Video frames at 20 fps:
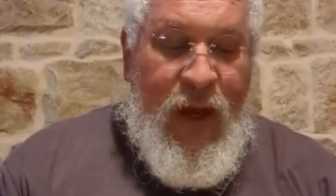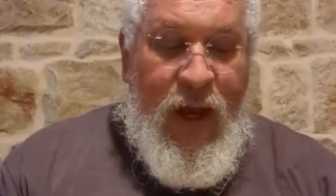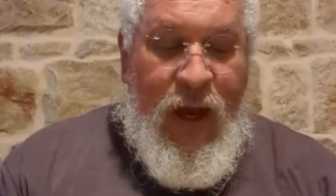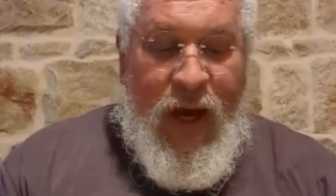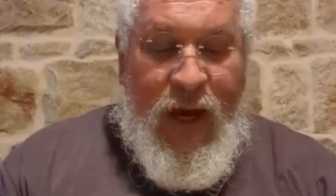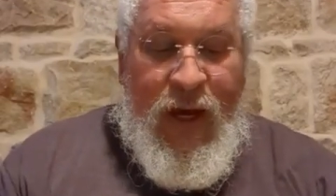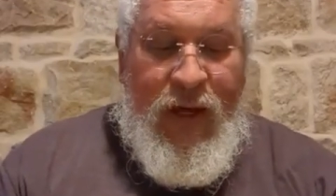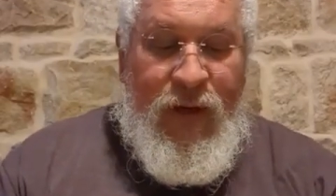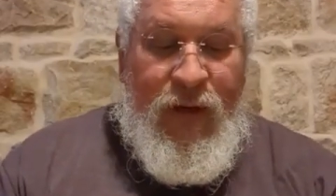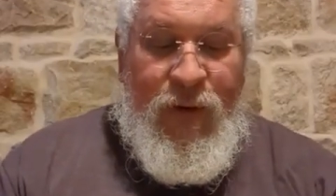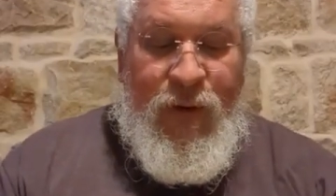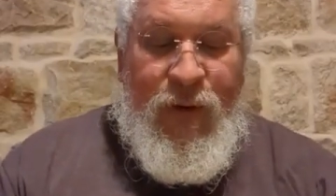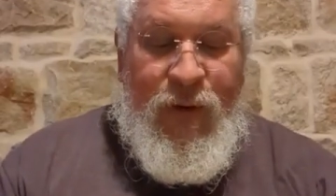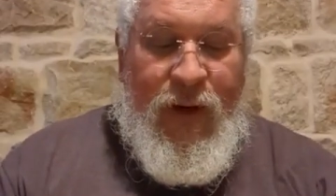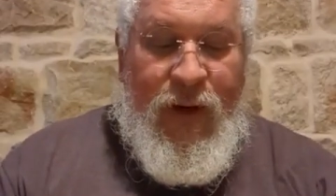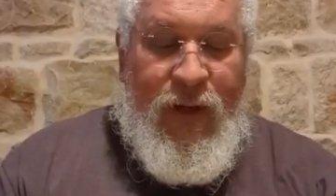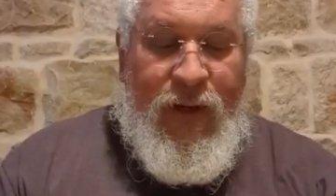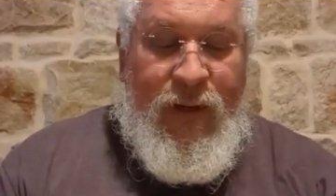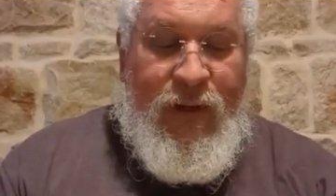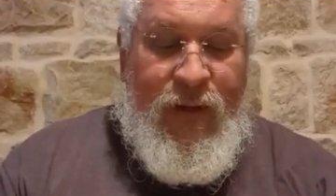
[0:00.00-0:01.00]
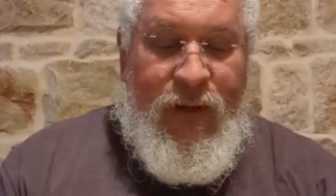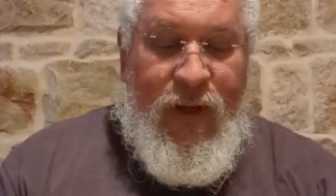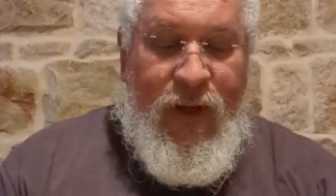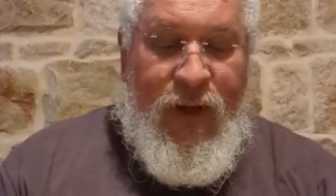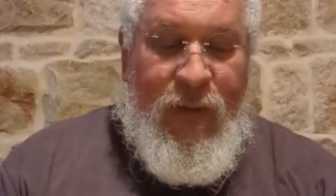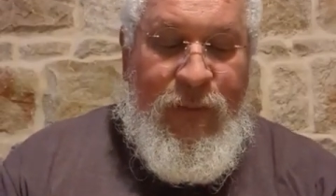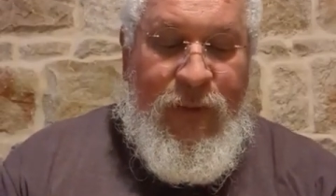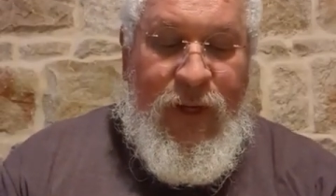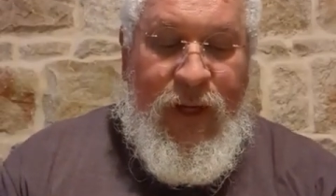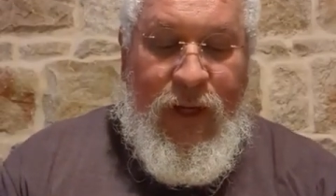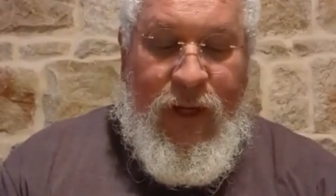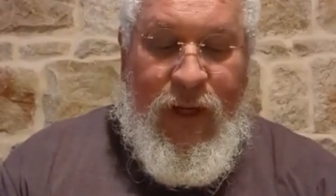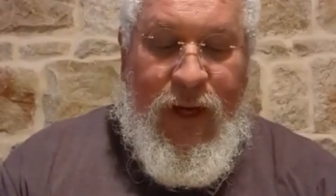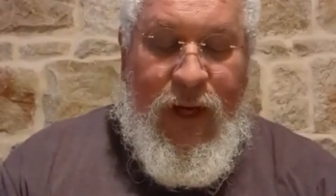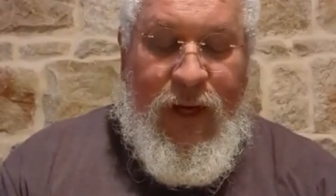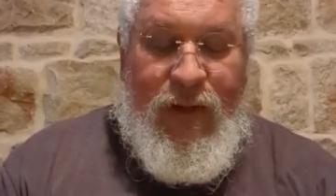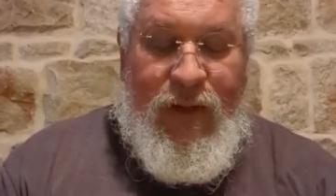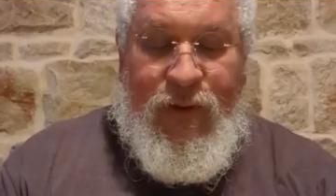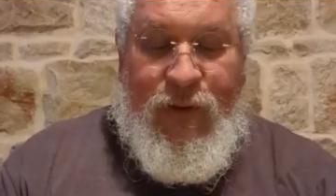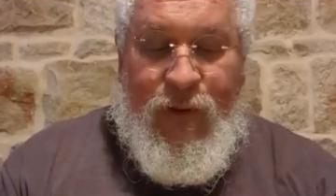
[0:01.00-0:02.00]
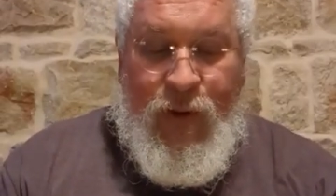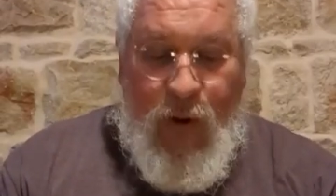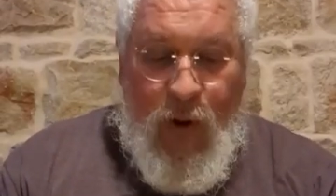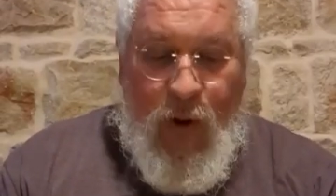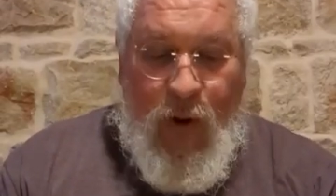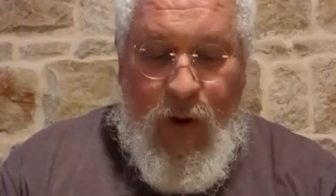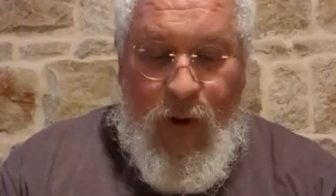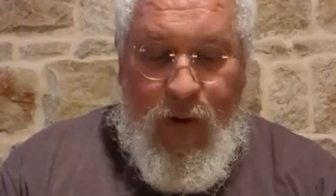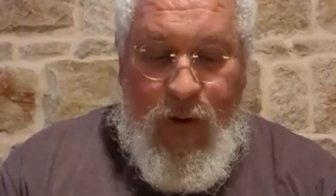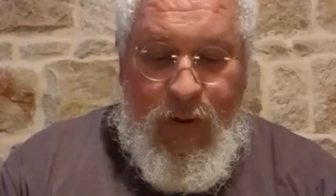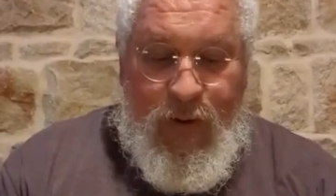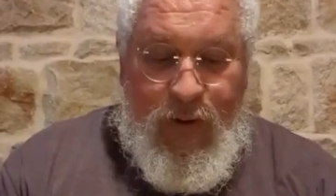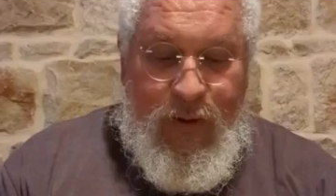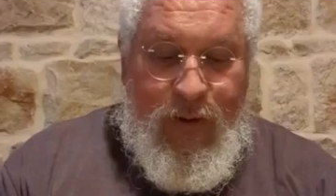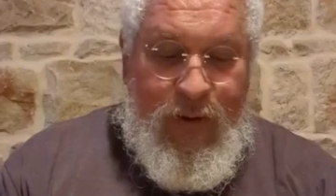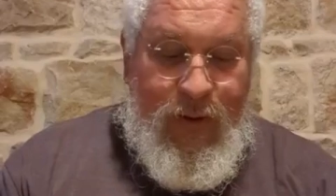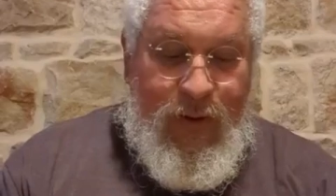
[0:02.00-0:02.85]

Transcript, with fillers: Hainu al yedei b'chinat kol